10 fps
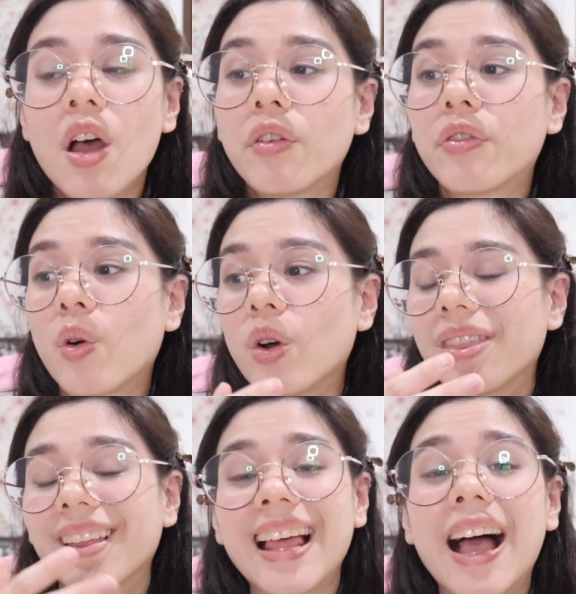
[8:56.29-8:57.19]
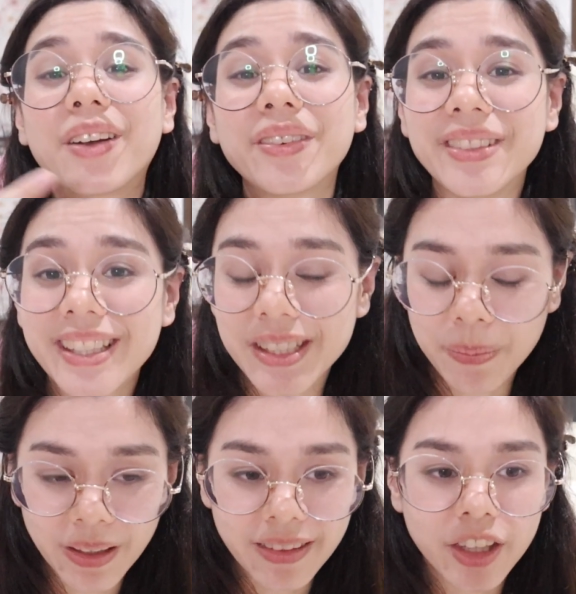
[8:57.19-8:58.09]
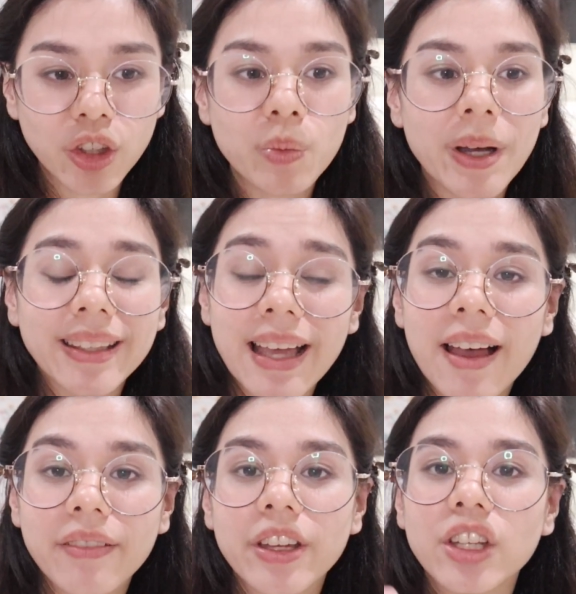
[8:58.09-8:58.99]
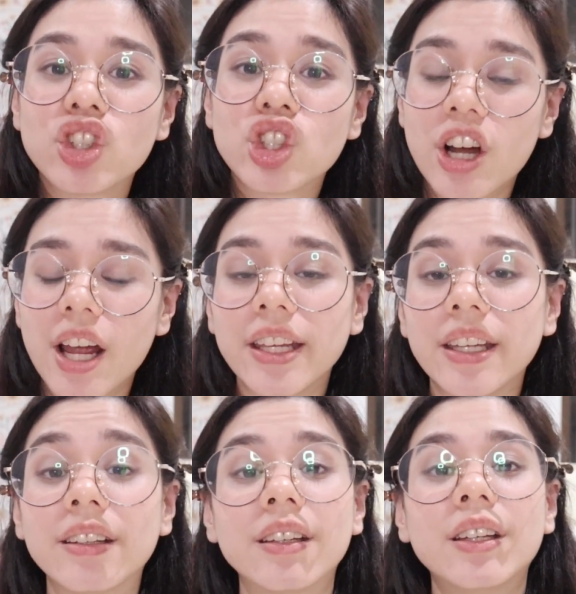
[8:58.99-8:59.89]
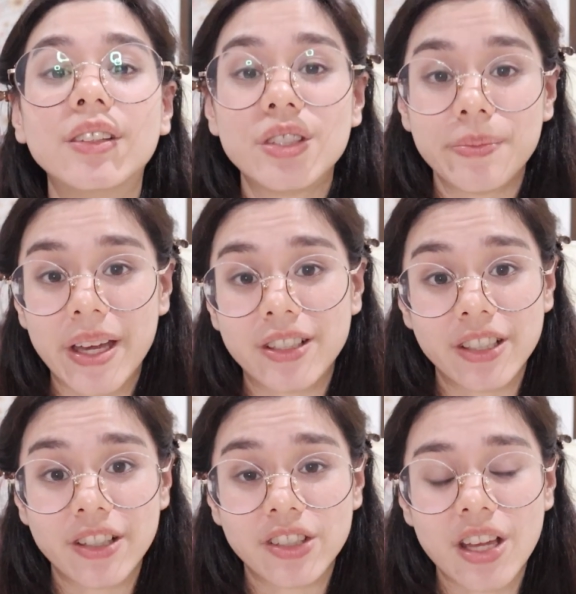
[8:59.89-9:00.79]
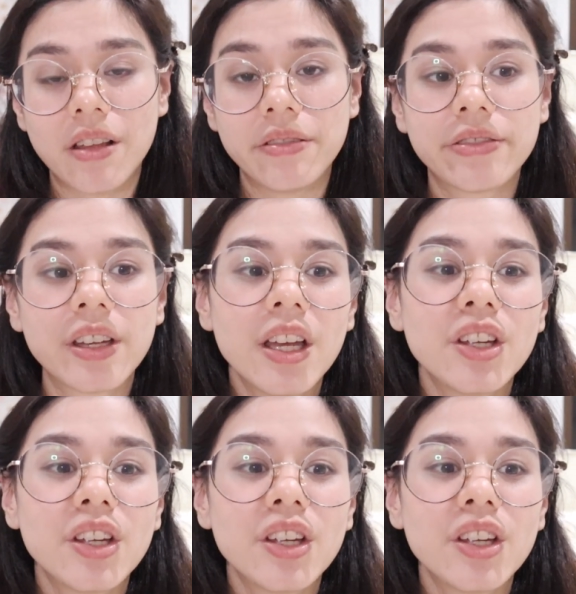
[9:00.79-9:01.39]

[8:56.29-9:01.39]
for the lack of discipline that you might have in trying to better yourself.